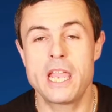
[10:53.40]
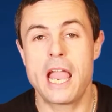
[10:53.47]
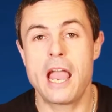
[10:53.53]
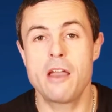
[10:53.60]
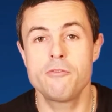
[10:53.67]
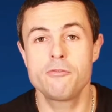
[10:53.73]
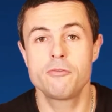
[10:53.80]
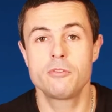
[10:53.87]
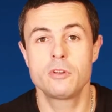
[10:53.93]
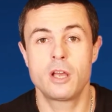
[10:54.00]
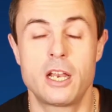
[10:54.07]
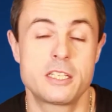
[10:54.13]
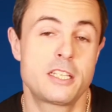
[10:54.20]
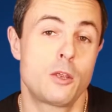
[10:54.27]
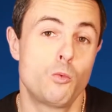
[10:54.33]
have,
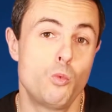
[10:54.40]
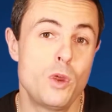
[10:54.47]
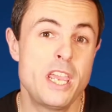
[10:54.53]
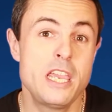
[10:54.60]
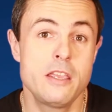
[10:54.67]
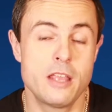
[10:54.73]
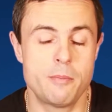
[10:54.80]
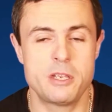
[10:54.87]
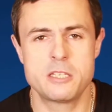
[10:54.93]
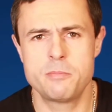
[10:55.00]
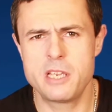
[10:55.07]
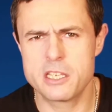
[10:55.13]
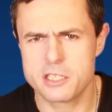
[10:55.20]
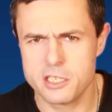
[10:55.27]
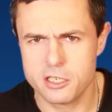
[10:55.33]
and I say we, that means
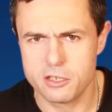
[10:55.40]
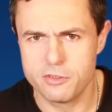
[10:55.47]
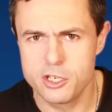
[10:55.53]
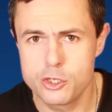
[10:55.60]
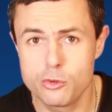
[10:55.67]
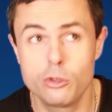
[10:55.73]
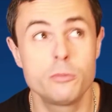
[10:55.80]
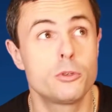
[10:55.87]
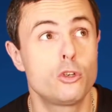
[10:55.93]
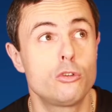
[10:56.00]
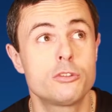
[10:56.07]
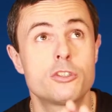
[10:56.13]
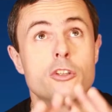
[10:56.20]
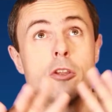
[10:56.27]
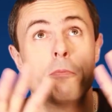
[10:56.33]
me as an individual, but
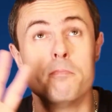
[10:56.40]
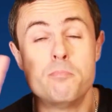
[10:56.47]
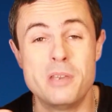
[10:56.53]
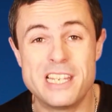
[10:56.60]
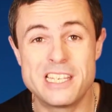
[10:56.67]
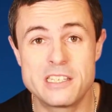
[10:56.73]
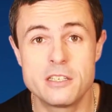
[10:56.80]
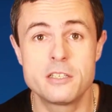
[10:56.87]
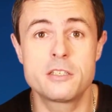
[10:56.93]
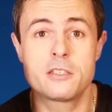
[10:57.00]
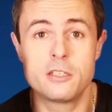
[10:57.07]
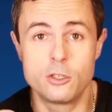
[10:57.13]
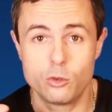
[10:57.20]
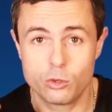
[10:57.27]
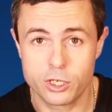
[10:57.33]
also the business,
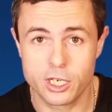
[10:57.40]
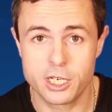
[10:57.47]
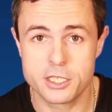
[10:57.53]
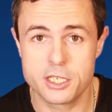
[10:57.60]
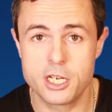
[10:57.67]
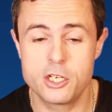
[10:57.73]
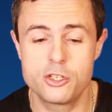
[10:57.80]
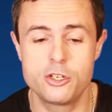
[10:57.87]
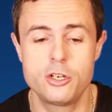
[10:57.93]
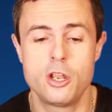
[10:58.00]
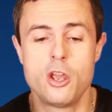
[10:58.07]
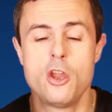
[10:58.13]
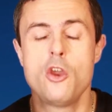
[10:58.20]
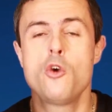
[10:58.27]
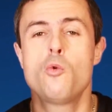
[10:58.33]
the organization,
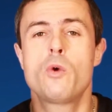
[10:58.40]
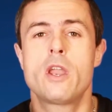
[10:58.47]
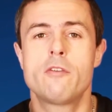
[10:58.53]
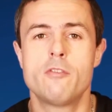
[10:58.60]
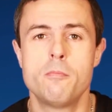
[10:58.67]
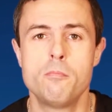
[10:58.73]
we have a